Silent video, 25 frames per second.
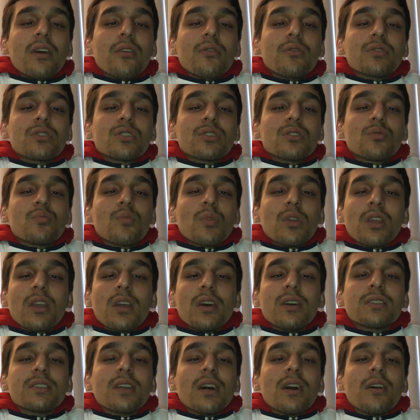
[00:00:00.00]
It was just
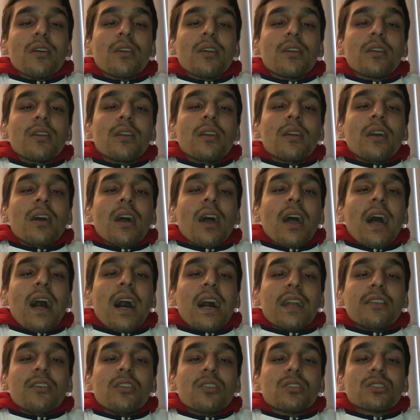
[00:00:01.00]
because I
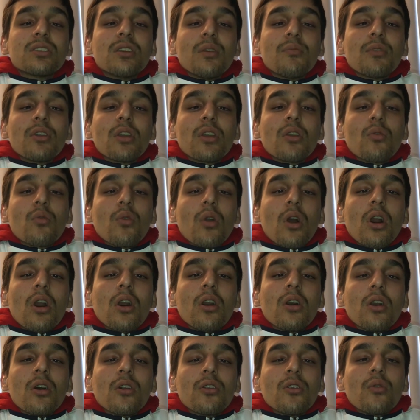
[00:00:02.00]
had done something
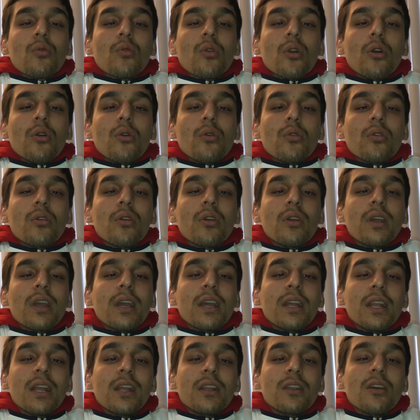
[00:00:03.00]
wrong on the road
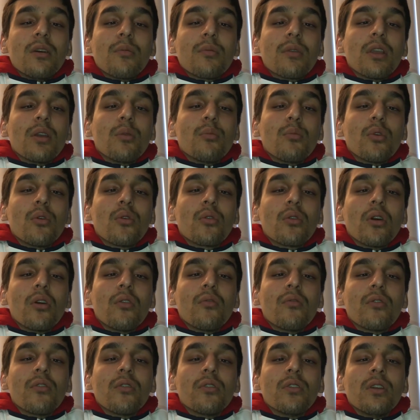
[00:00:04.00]
and ended up getting pulled
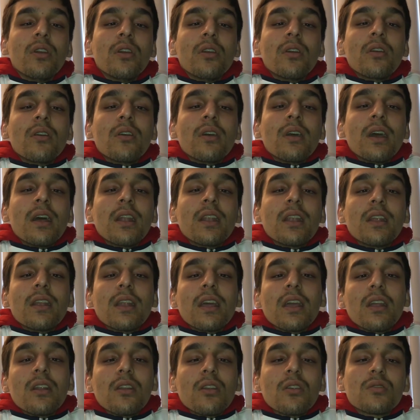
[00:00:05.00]
over. And then
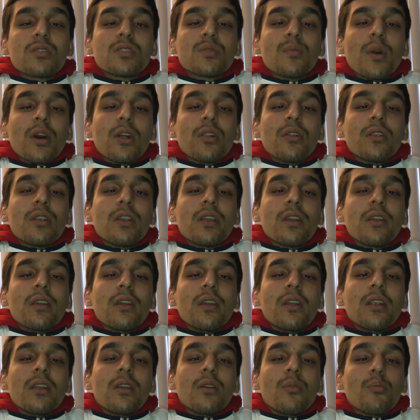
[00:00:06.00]
they ended up smelling it.
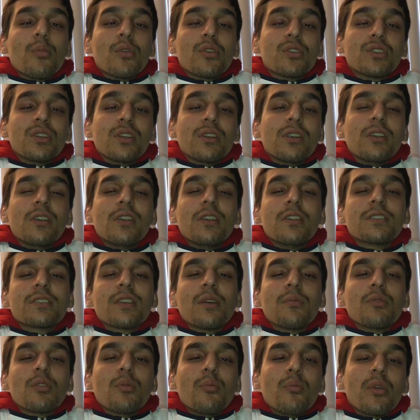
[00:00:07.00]
And it proceeded to
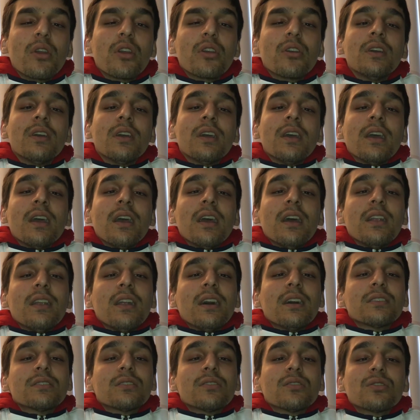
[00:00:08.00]
something big. And
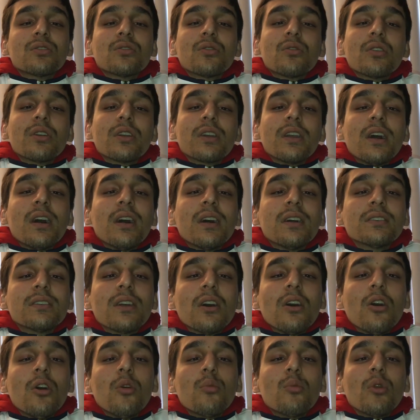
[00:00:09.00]
that's the story, guys.
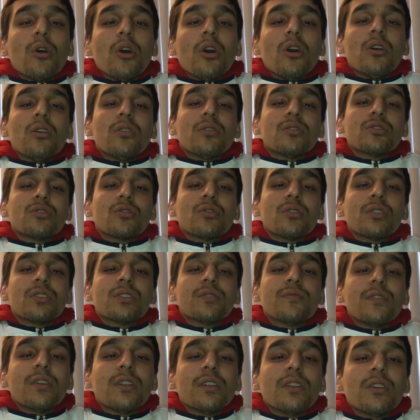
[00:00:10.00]
I hope y'all enjoyed this
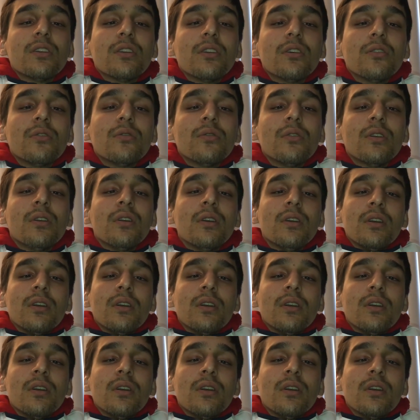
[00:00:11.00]
video.